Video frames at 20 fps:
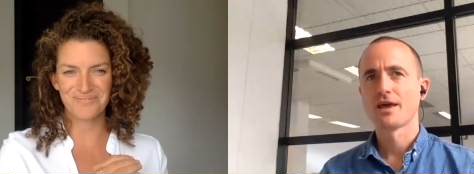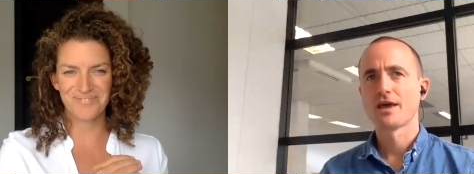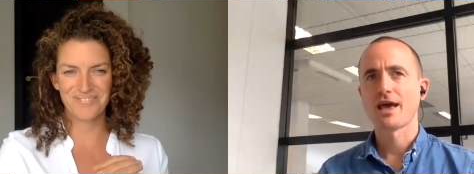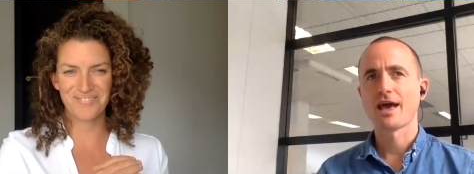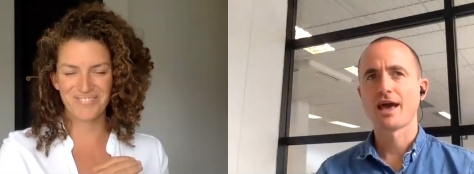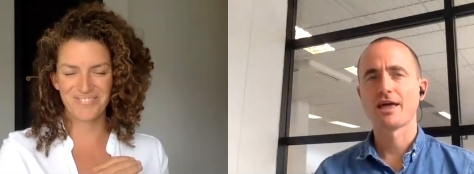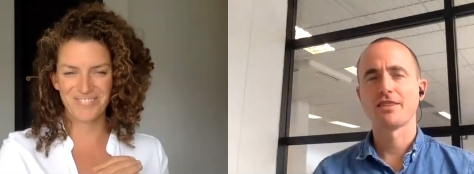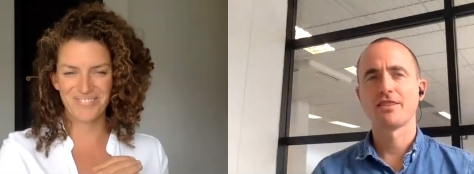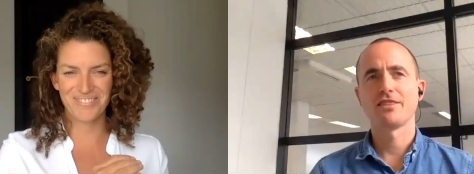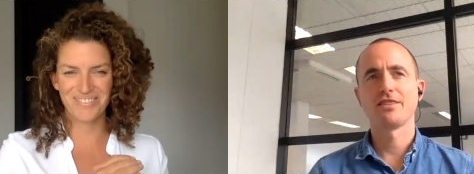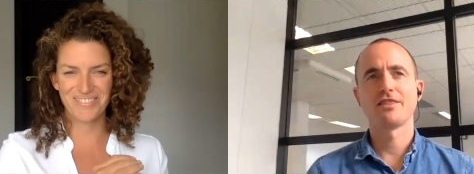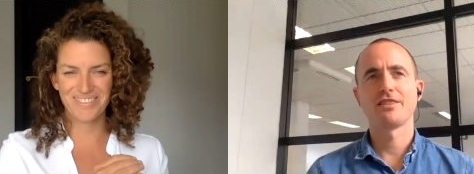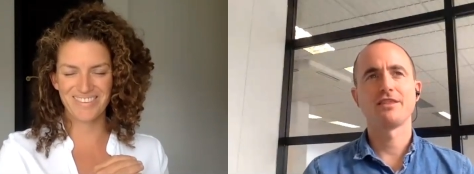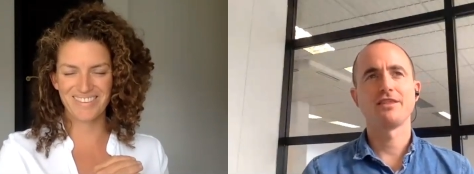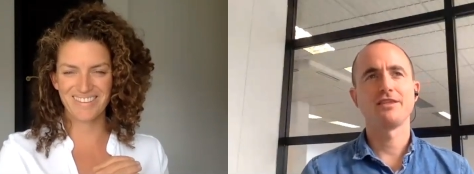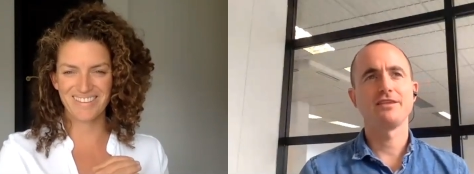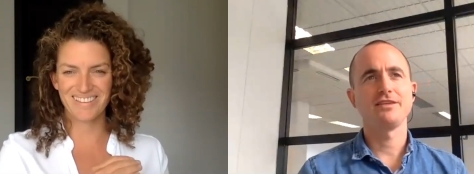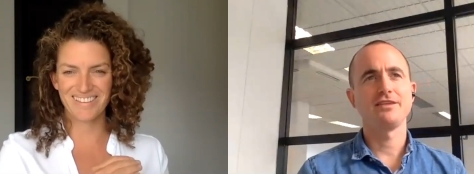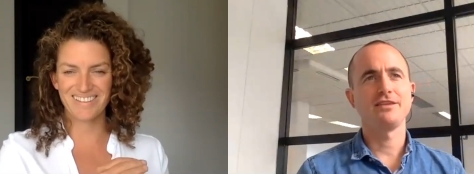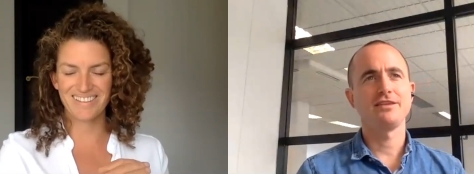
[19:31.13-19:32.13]
Speaker 1: And
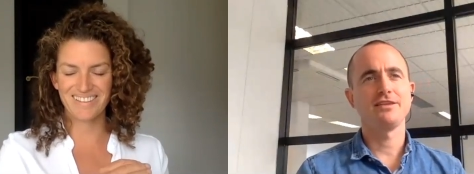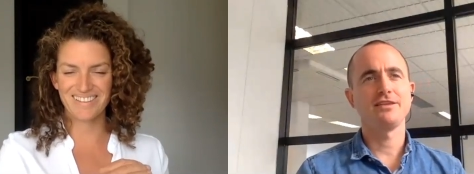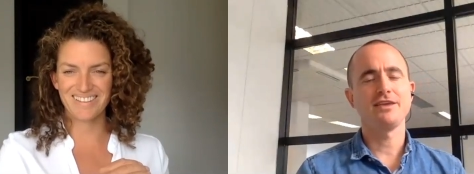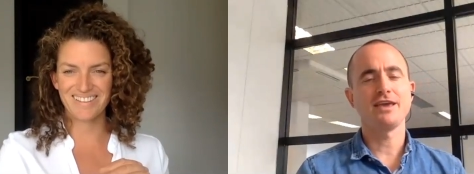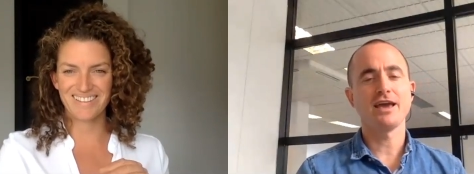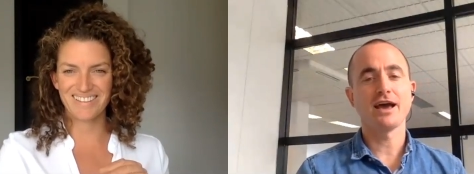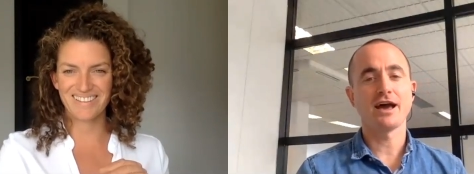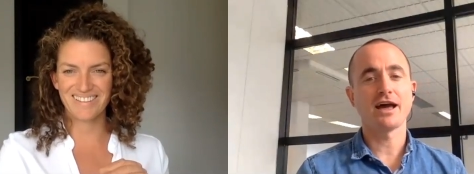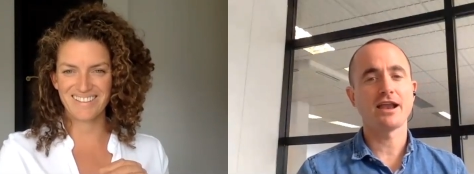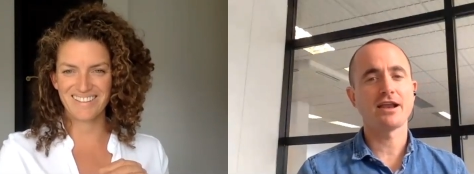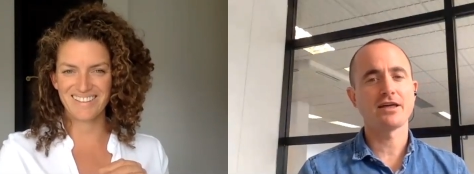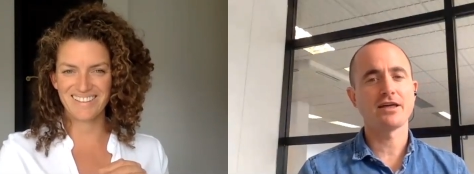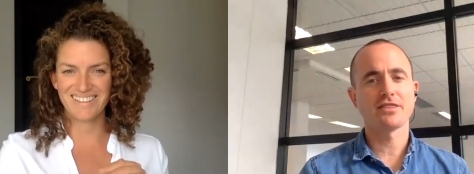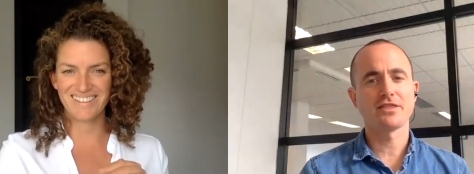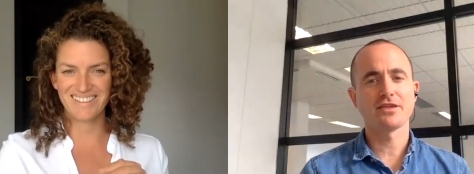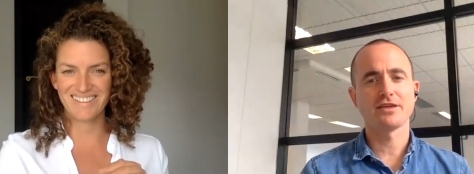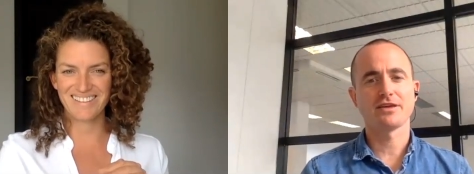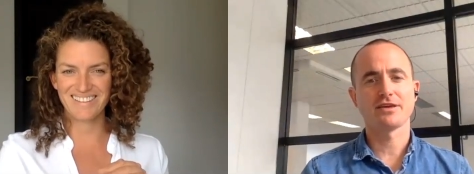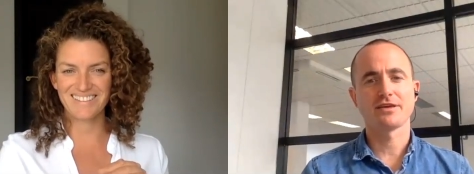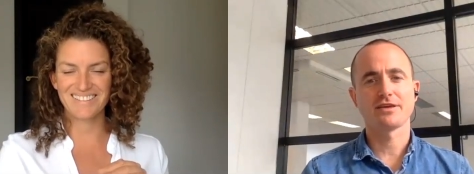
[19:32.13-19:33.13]
yeah, and I
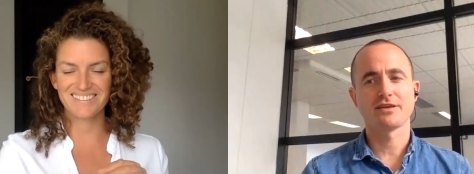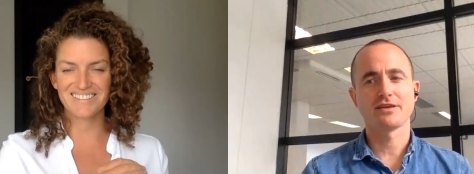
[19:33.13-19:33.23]
think